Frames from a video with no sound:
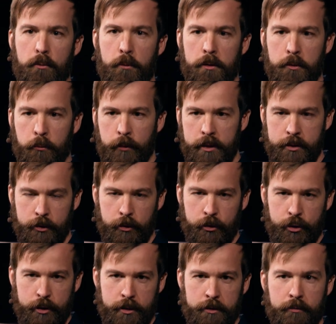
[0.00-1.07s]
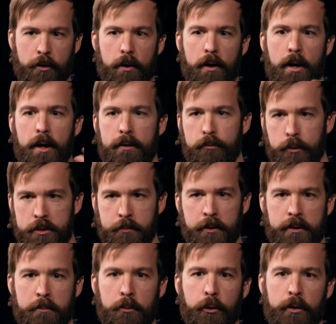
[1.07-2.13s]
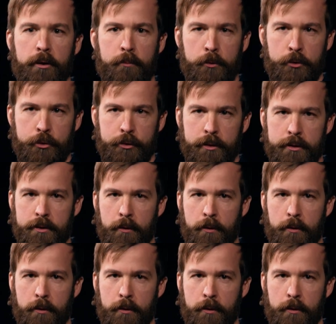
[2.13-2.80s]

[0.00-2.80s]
the world of research is far ahead of what's been deployed commercially.